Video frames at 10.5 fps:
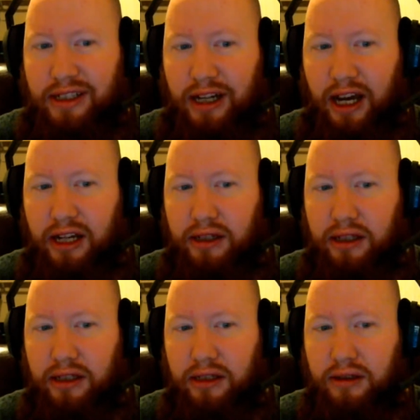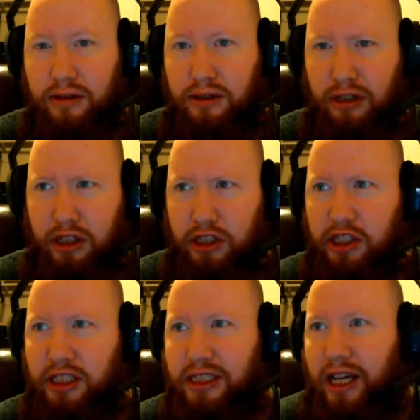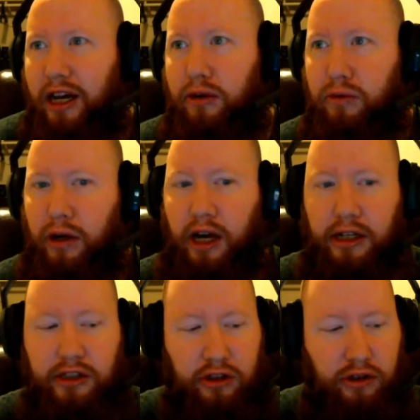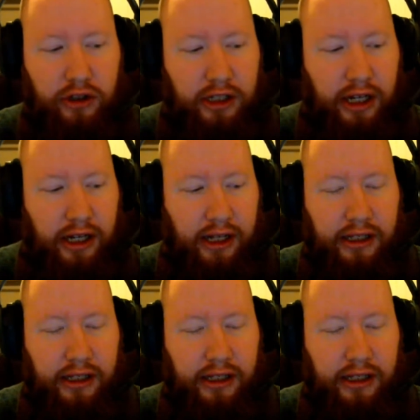not, they're just designed rocks. They're not